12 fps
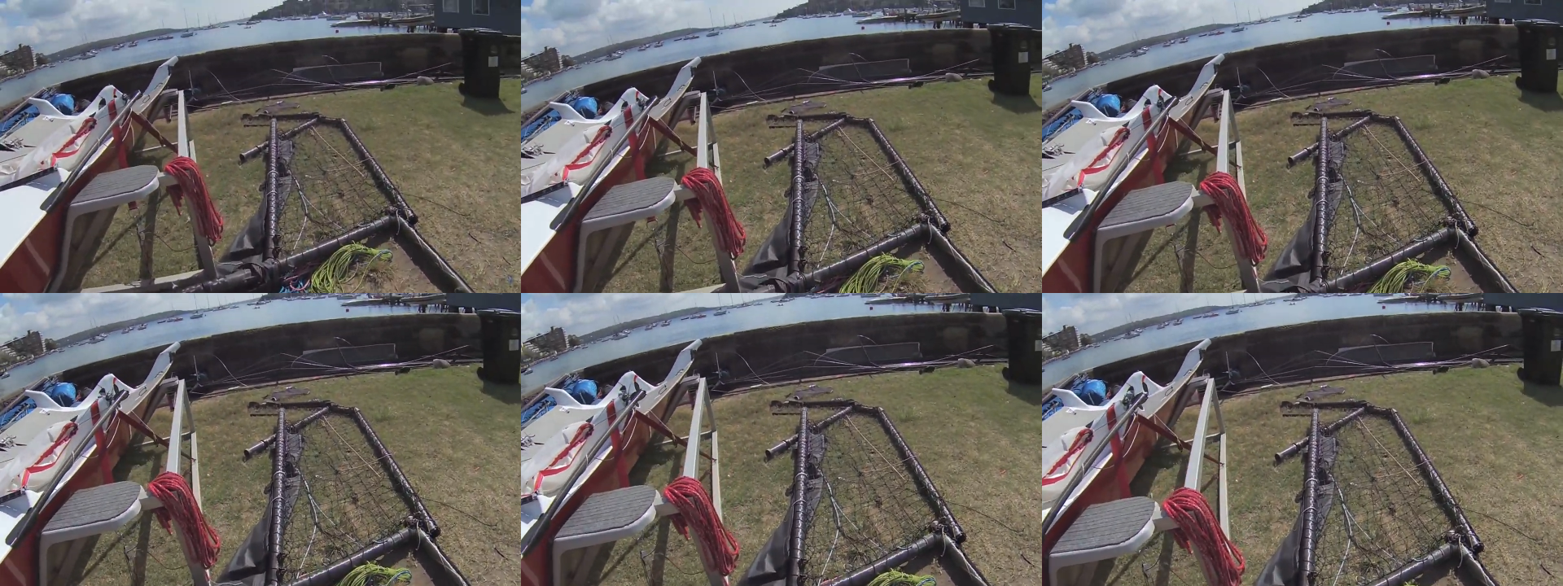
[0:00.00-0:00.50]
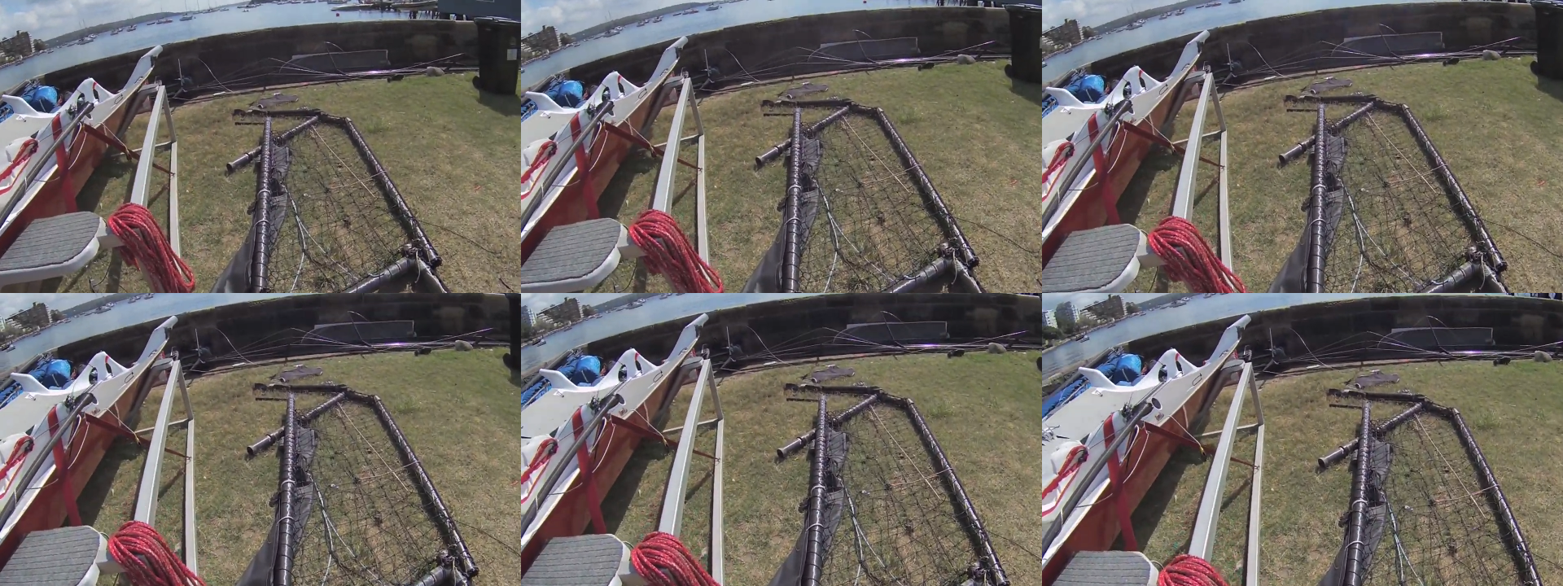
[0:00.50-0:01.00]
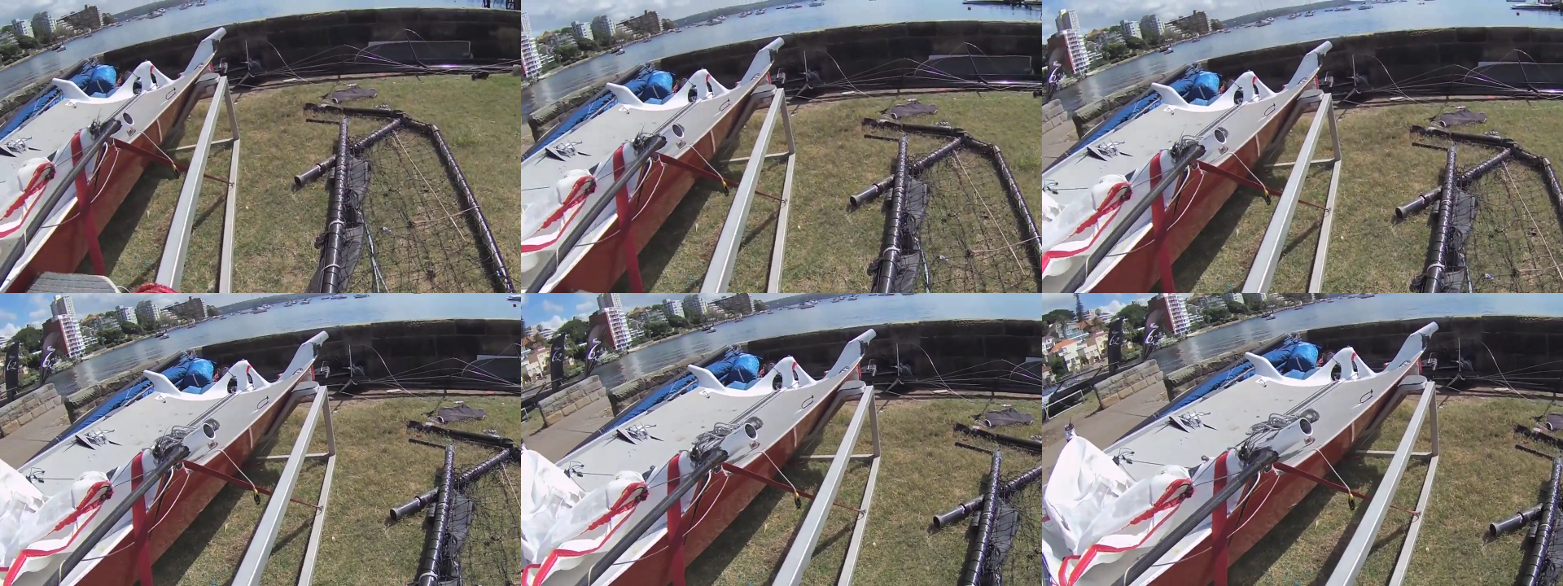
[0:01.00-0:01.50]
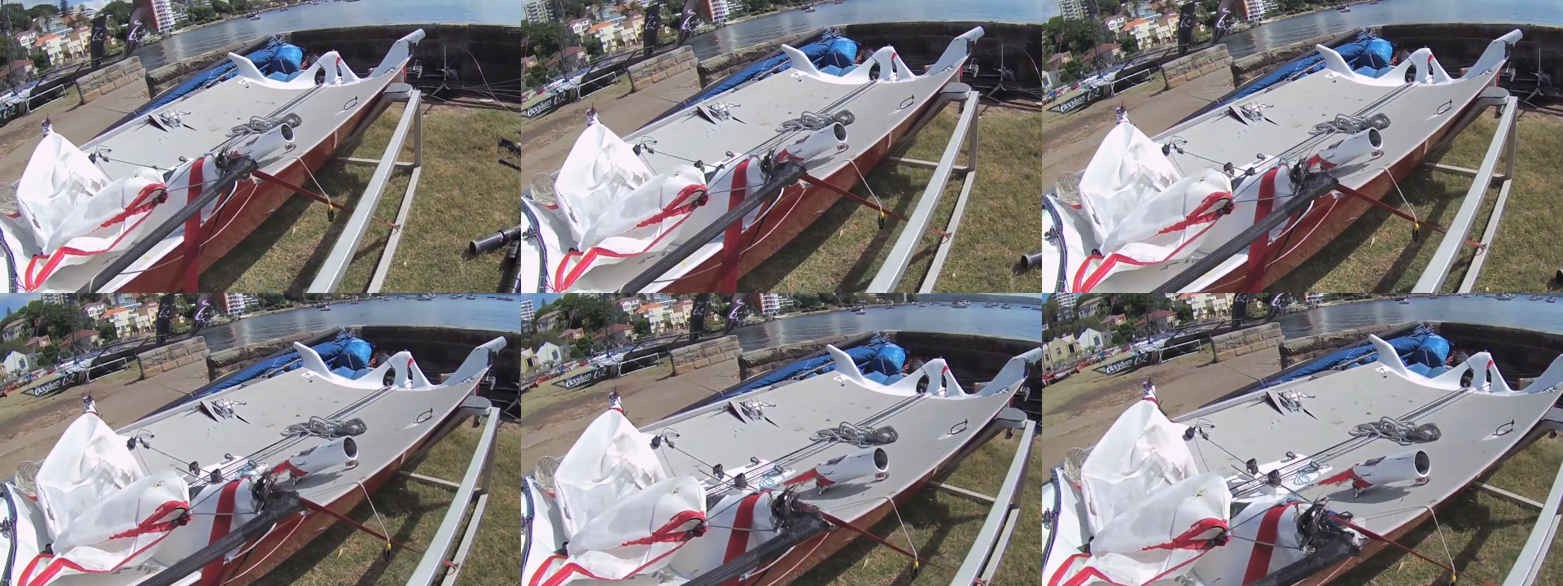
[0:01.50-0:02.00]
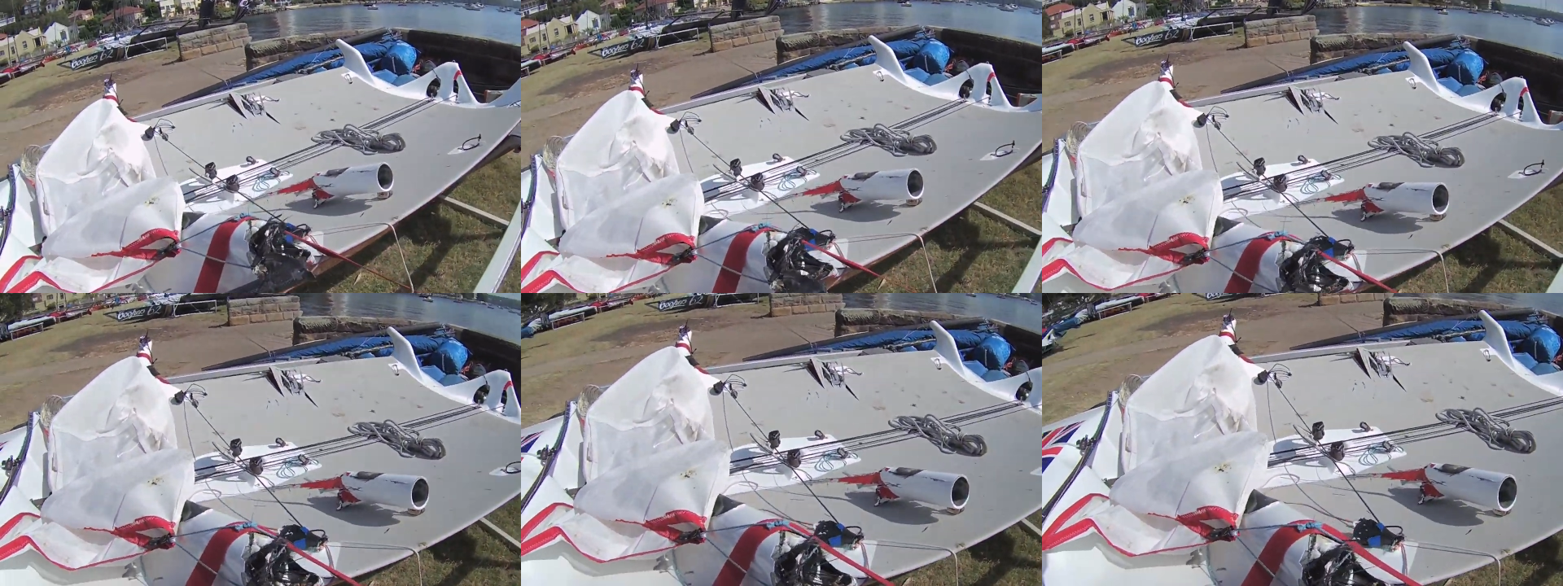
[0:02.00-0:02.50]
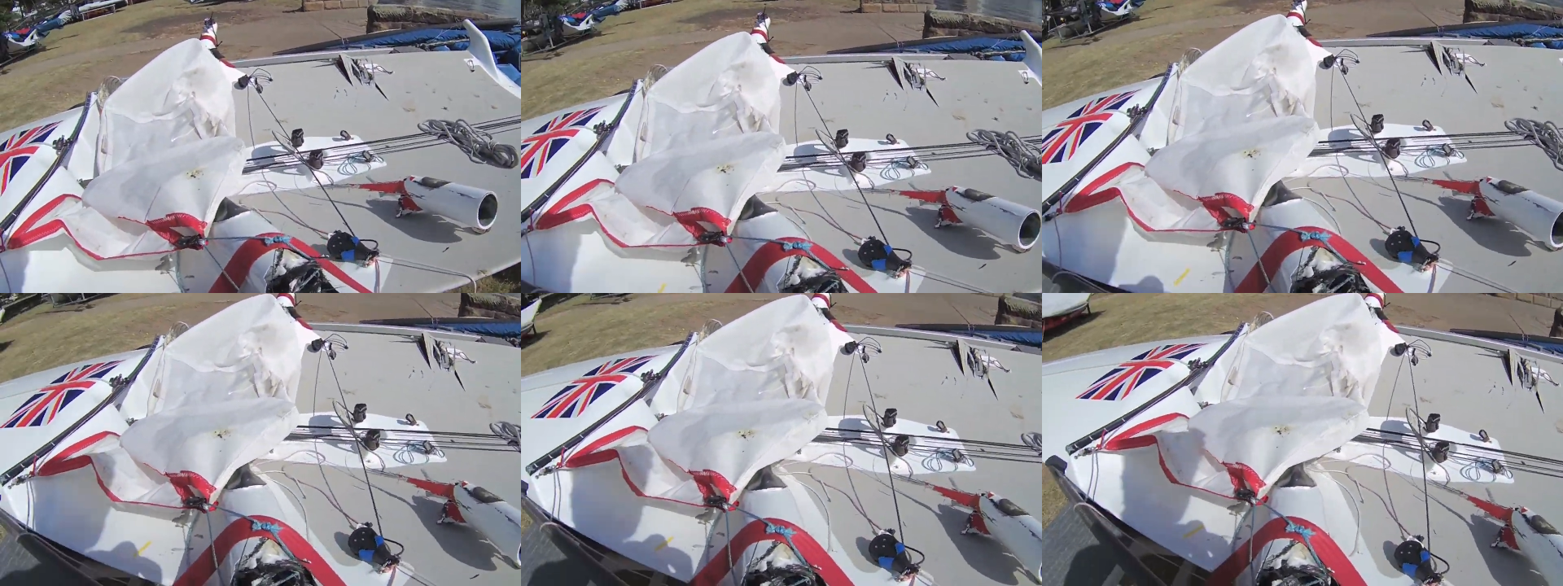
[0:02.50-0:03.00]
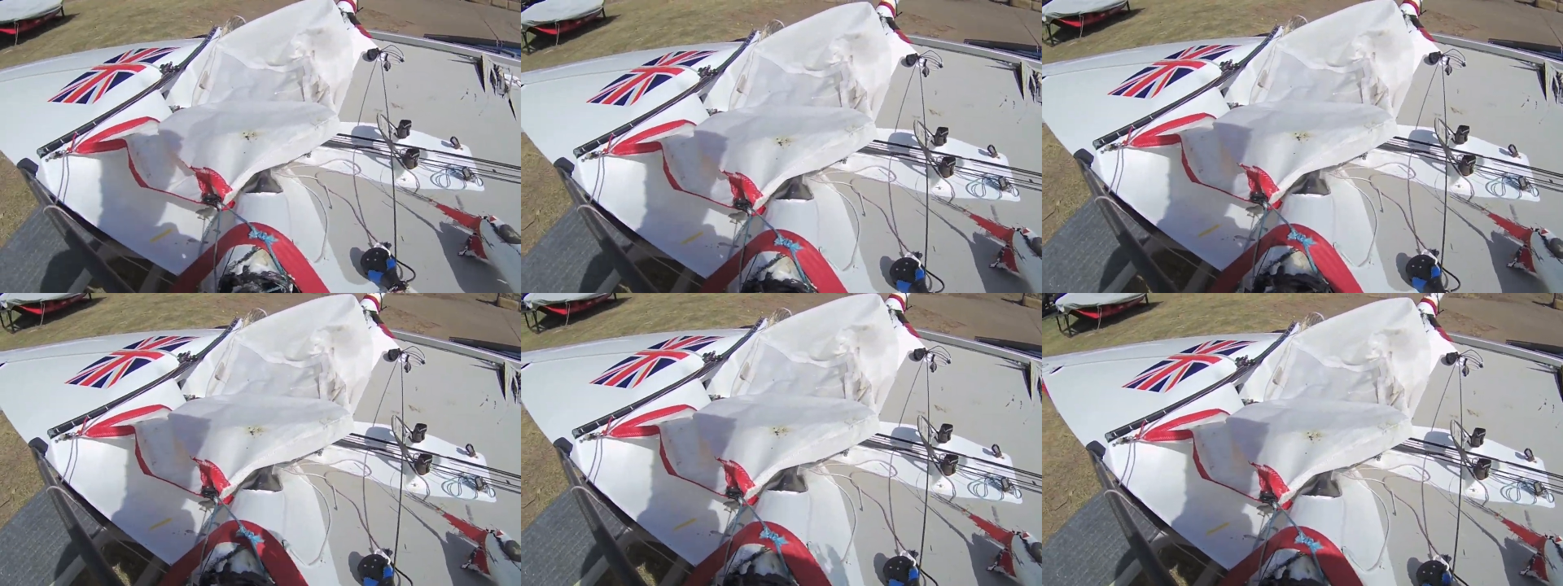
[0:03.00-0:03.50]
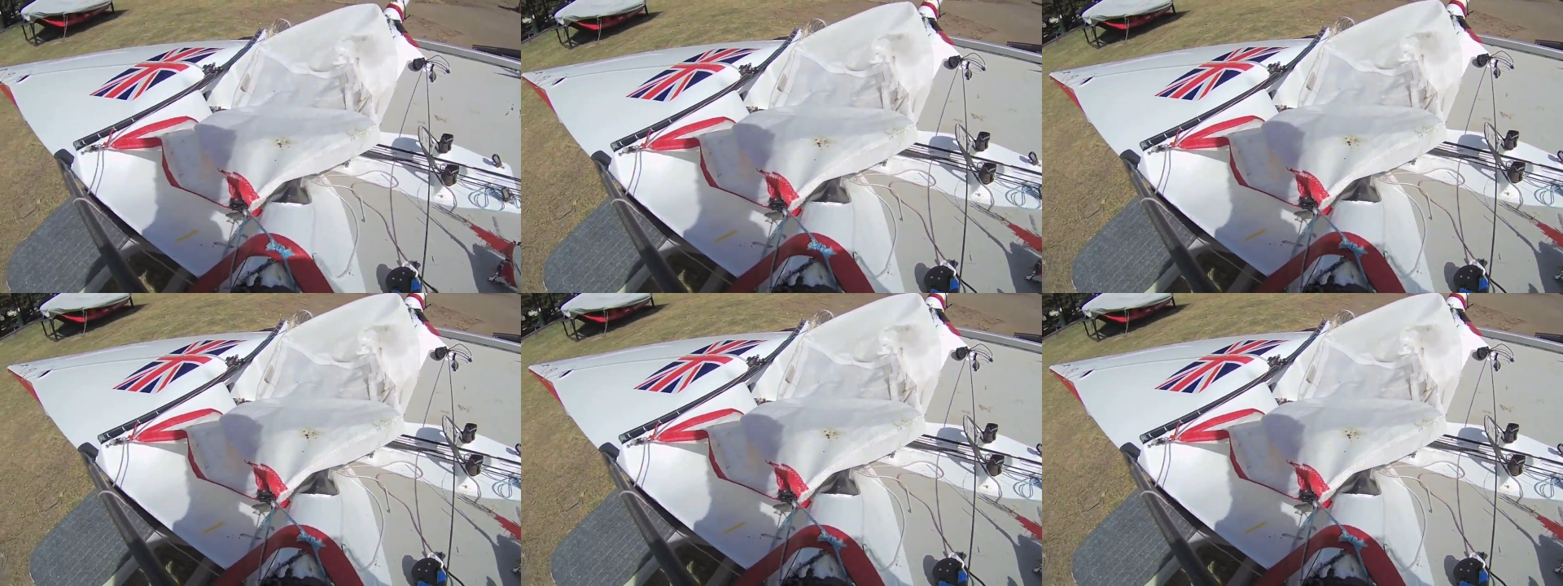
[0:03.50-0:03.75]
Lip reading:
(no speaker visible)